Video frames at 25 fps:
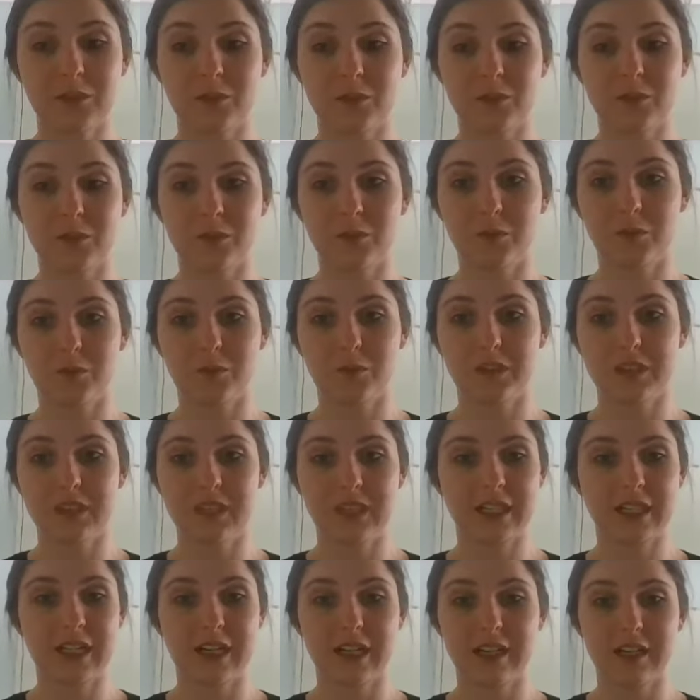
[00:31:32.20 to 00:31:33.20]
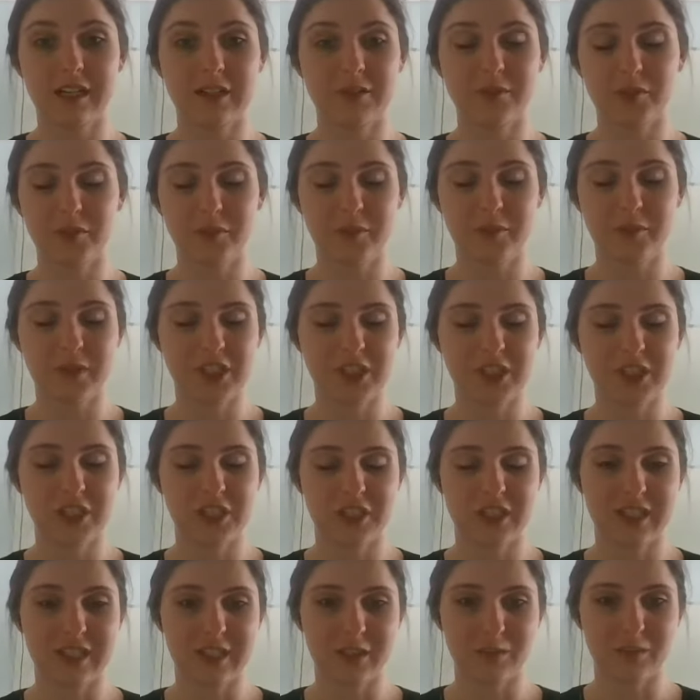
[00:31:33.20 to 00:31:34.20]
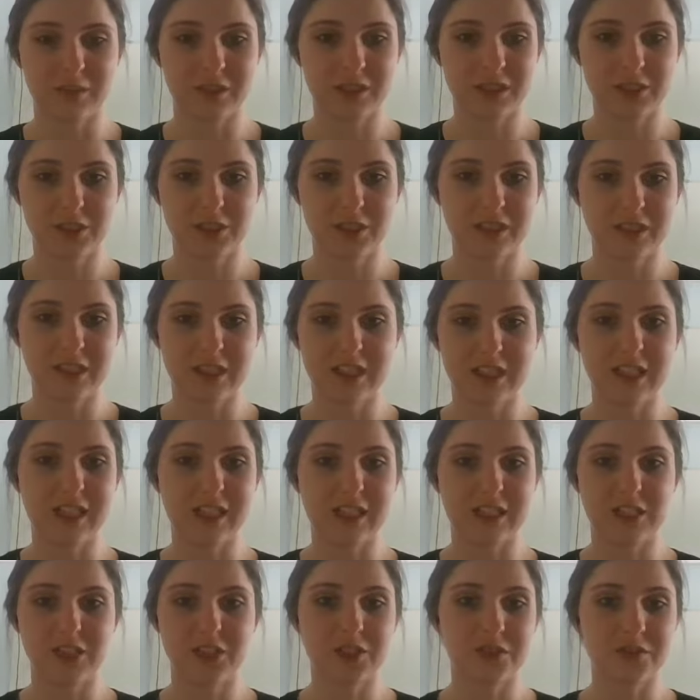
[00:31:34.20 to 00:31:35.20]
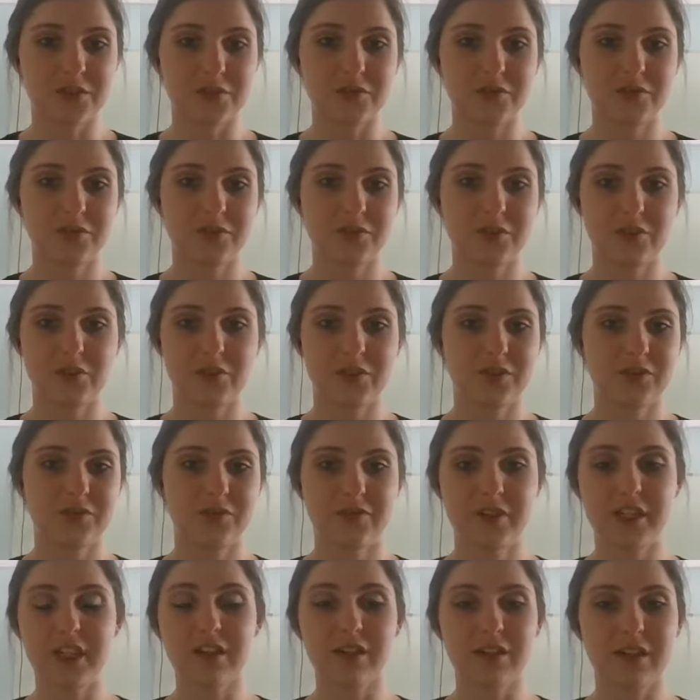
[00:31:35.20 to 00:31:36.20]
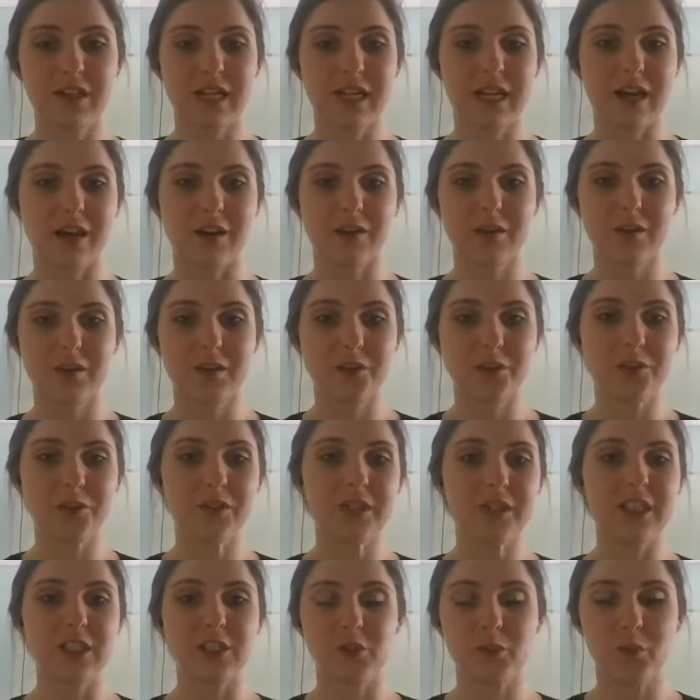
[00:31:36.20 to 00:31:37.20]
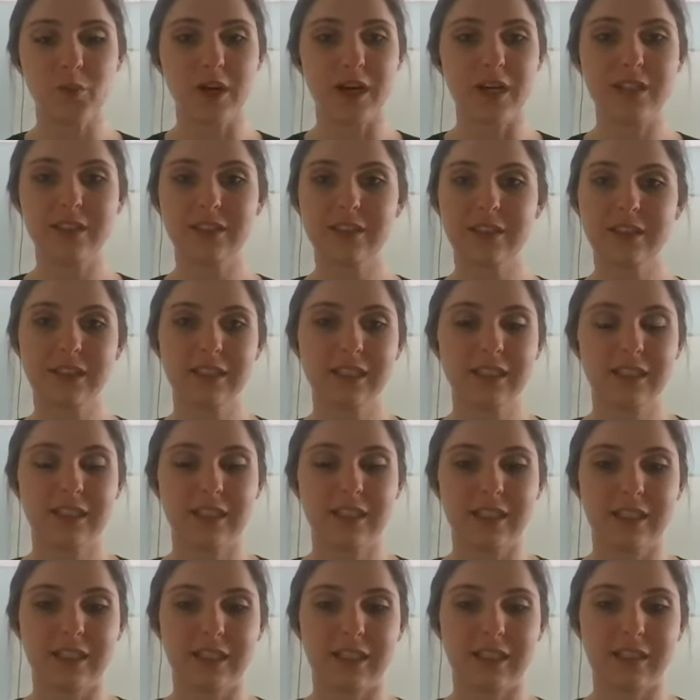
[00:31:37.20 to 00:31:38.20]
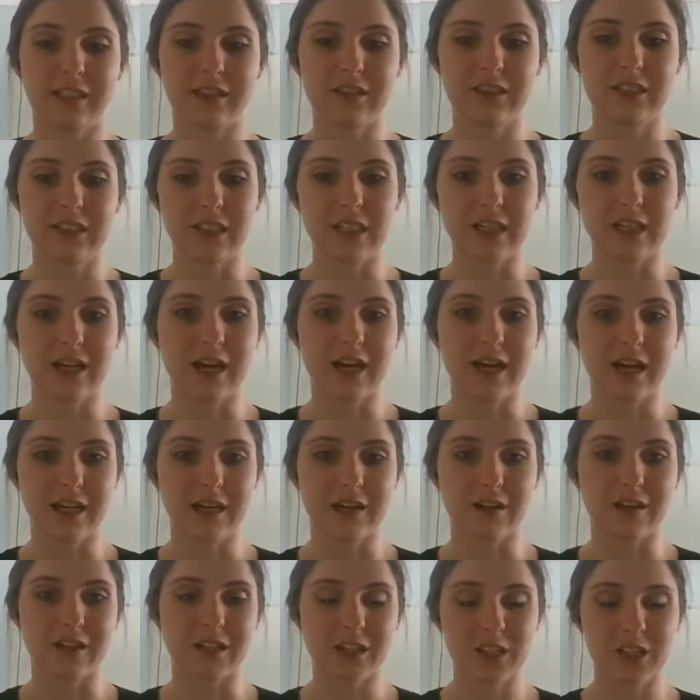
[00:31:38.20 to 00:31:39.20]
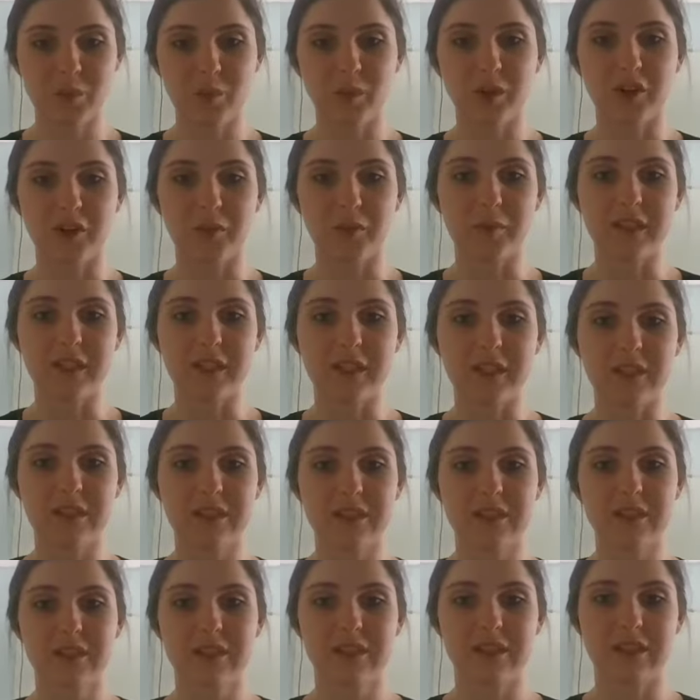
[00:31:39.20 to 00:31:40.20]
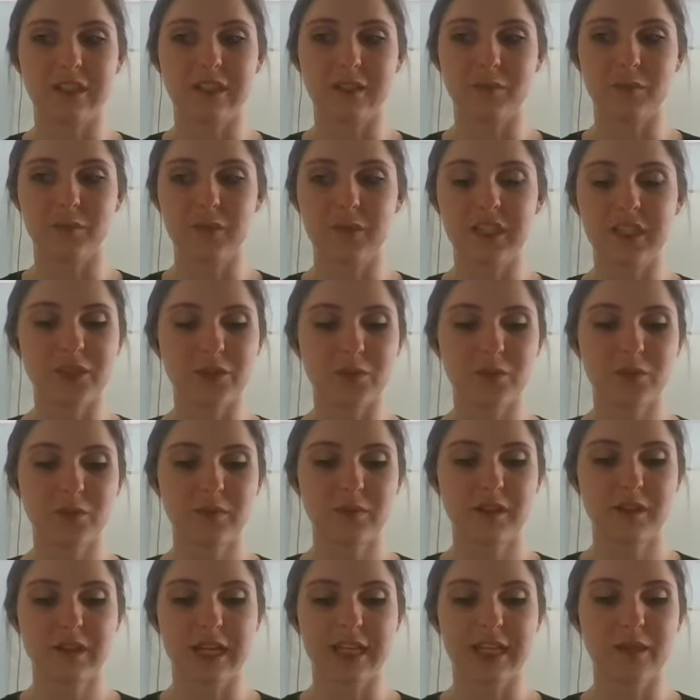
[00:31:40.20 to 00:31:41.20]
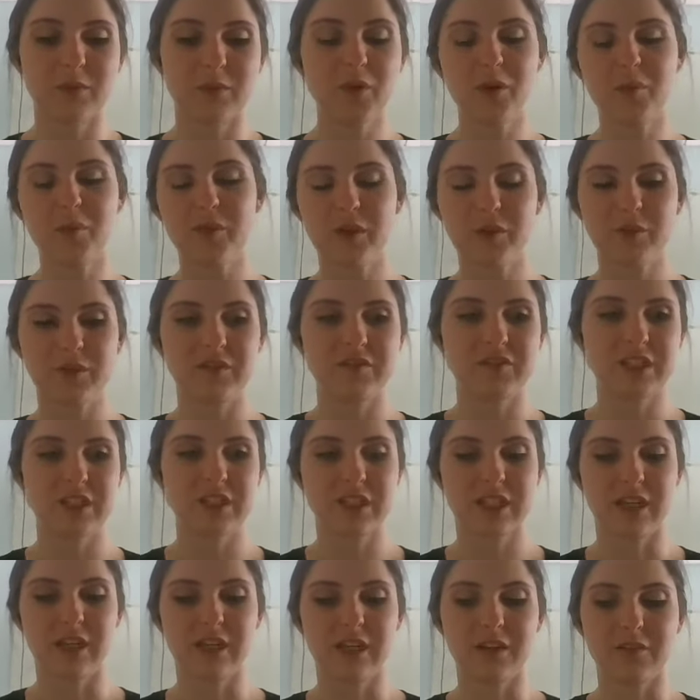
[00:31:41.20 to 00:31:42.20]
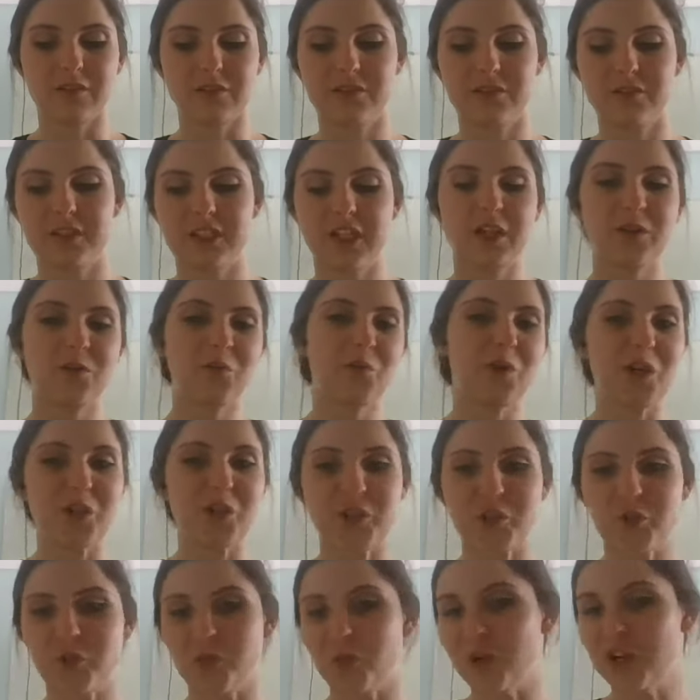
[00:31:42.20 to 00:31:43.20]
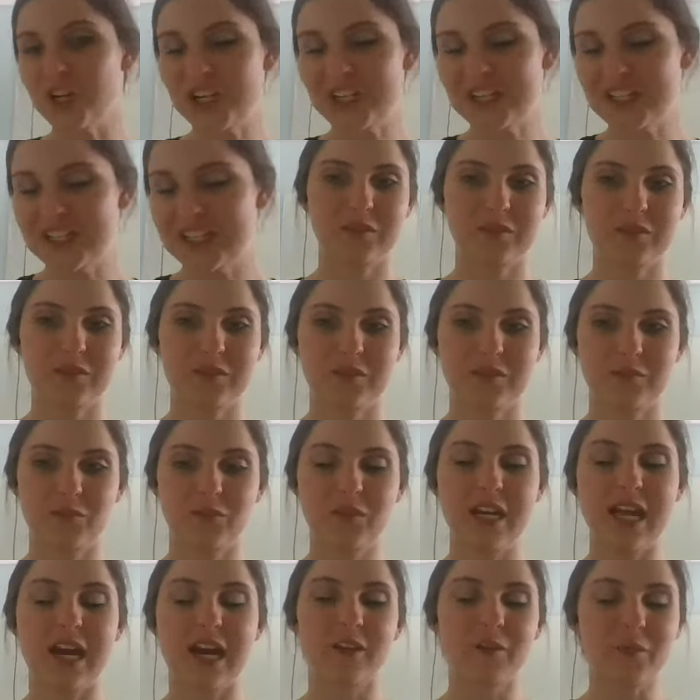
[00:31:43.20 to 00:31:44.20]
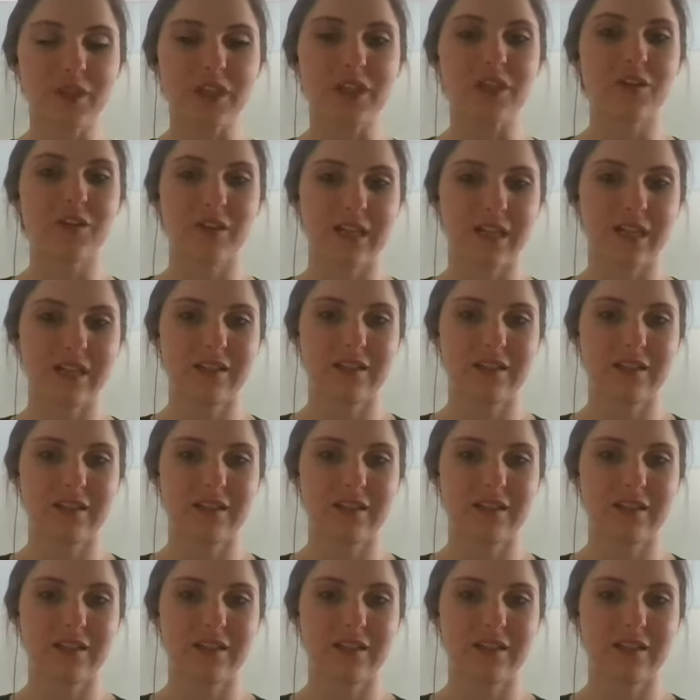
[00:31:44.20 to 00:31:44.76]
we're in an information acquisition stage of figuring out who needs what to guide our experiments. Because at the moment, we've just kind of done what's worked. Now that we know that